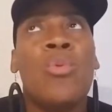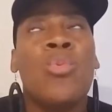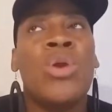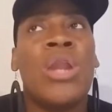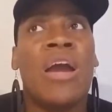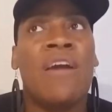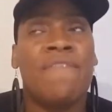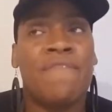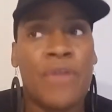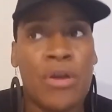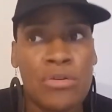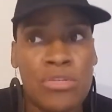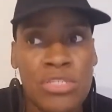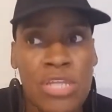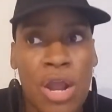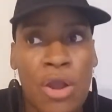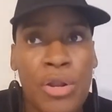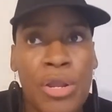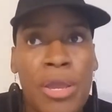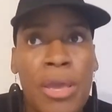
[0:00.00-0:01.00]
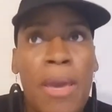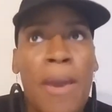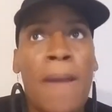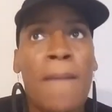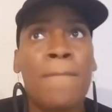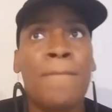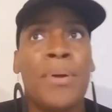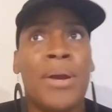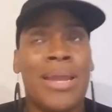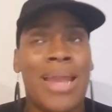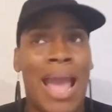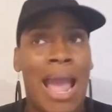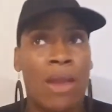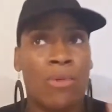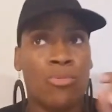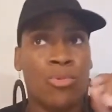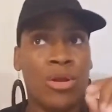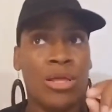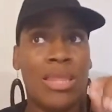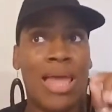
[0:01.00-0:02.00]
when I first started, but I
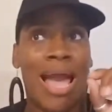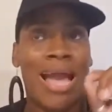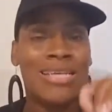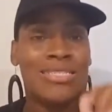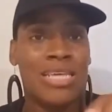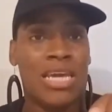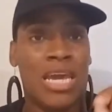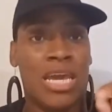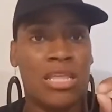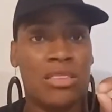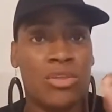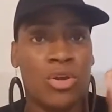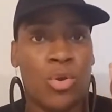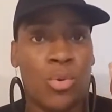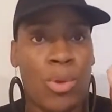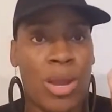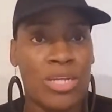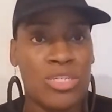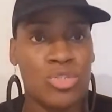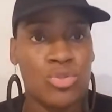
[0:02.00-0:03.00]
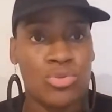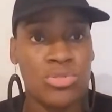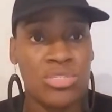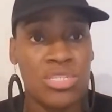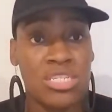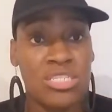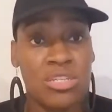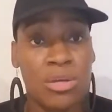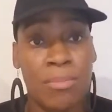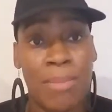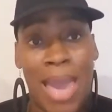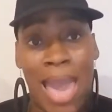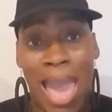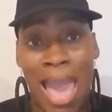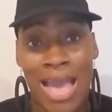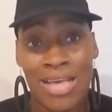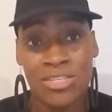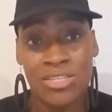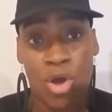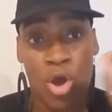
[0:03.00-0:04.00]
realized in the correctional system
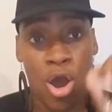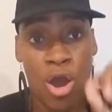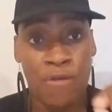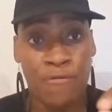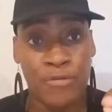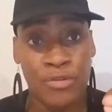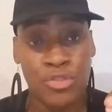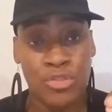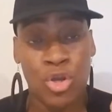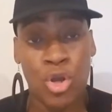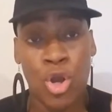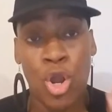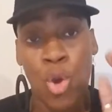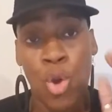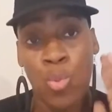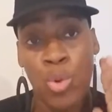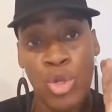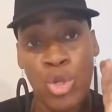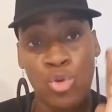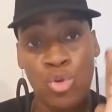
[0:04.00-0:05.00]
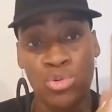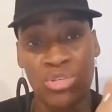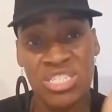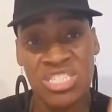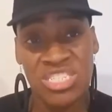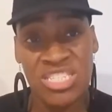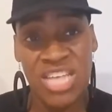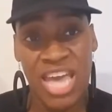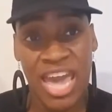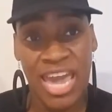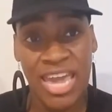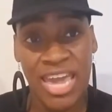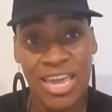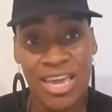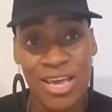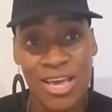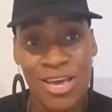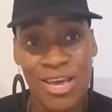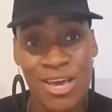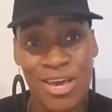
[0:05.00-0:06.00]
as an officer, when you
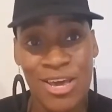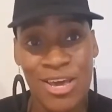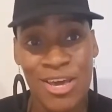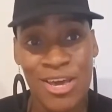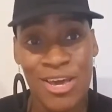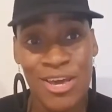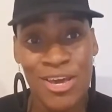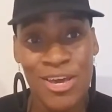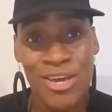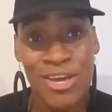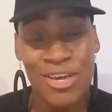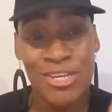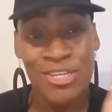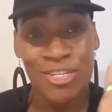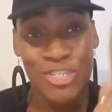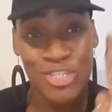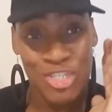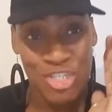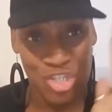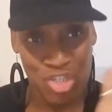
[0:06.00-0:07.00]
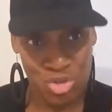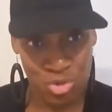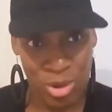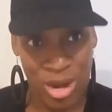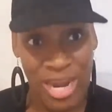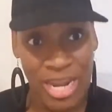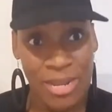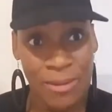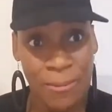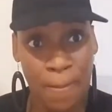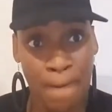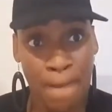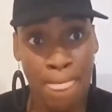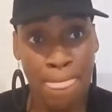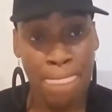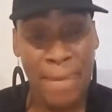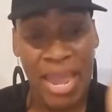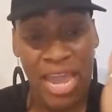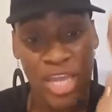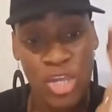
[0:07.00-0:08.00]
stay straight
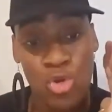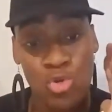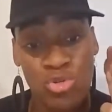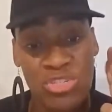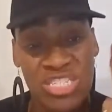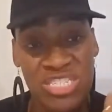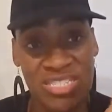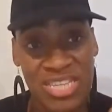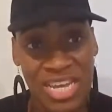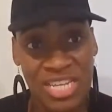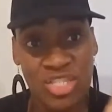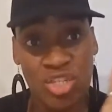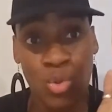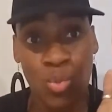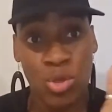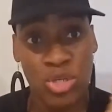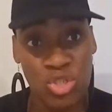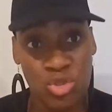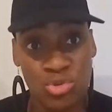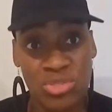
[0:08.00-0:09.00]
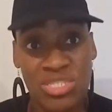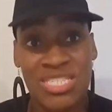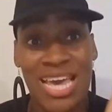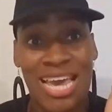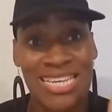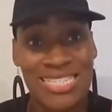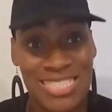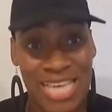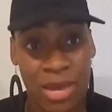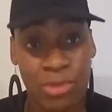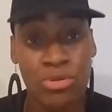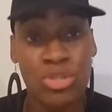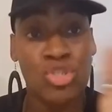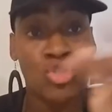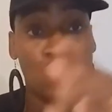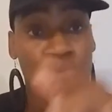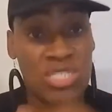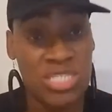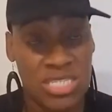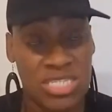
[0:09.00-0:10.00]
and you stick to what you say
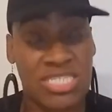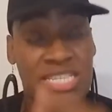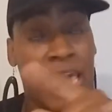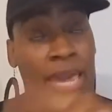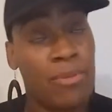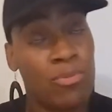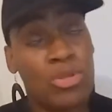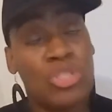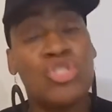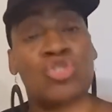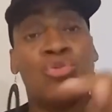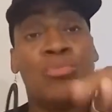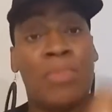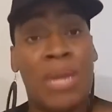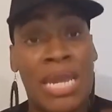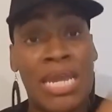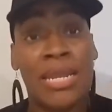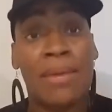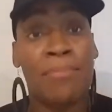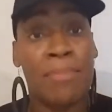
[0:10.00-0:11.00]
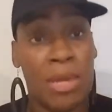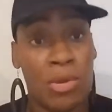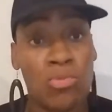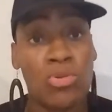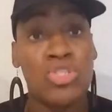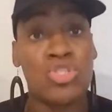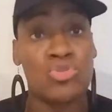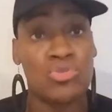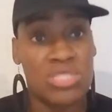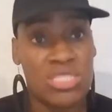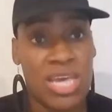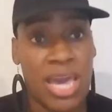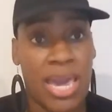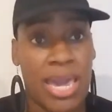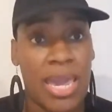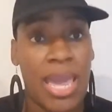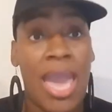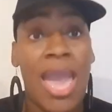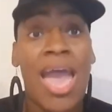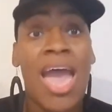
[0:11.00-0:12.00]
what you mean, and mean what you
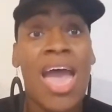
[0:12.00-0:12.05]
say,